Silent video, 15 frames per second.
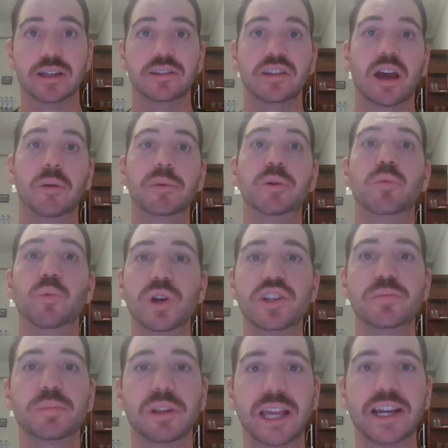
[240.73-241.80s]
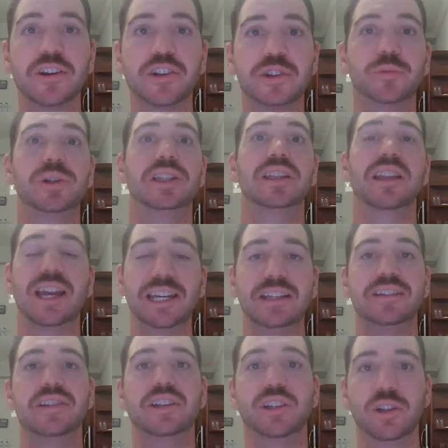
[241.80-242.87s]
tell me which player you would
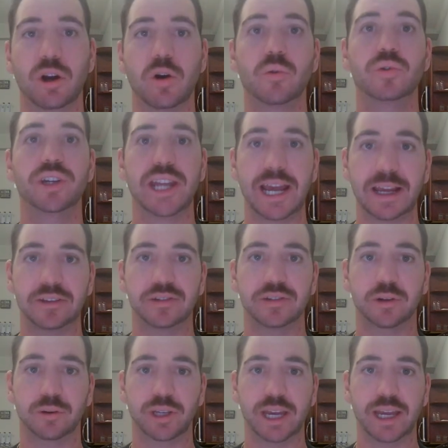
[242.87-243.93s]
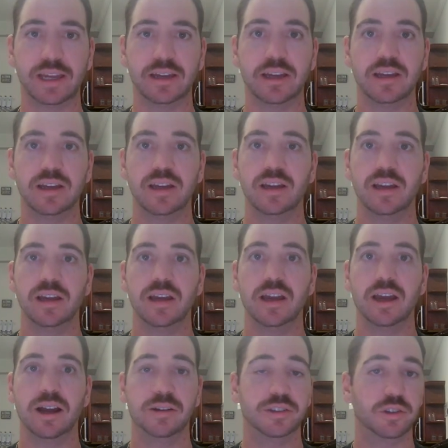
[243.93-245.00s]
like to go next, okay?
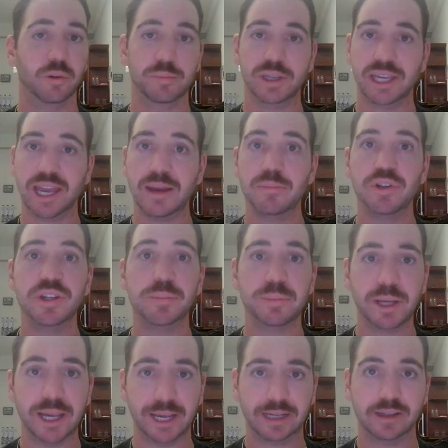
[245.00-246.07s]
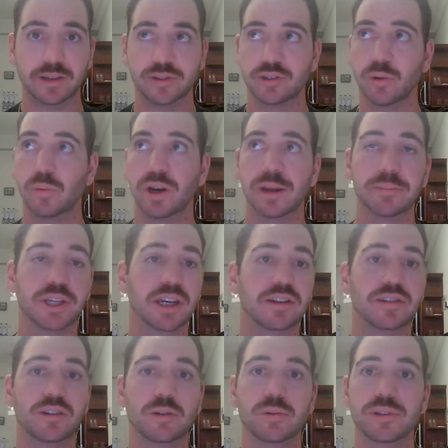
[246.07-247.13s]
You'll be able to pick. So what I'm going
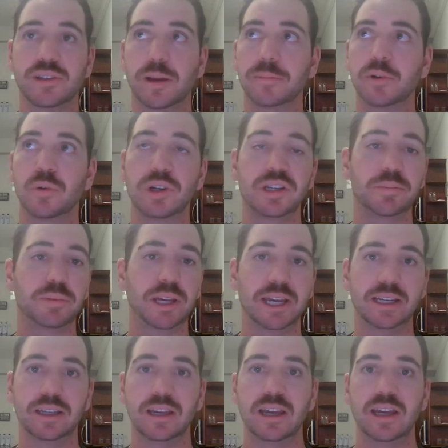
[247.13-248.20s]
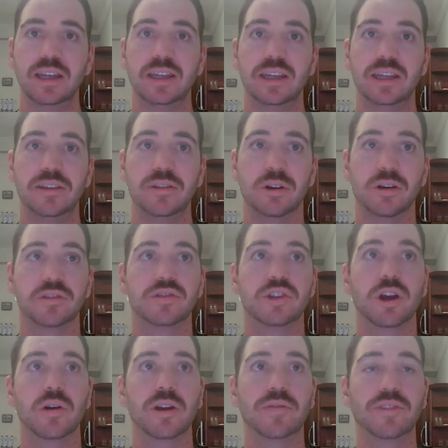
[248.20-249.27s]
to do is I'm going to pick either.
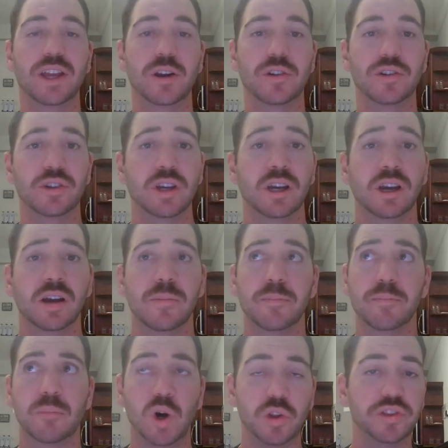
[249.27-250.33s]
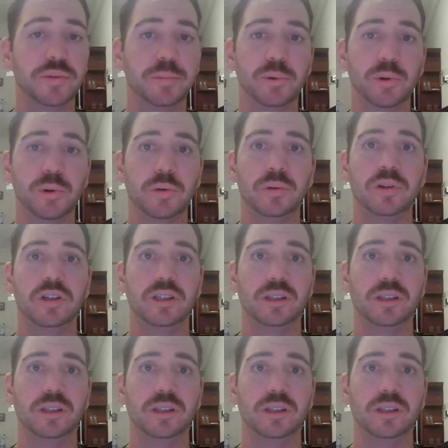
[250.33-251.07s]
So if there's multiple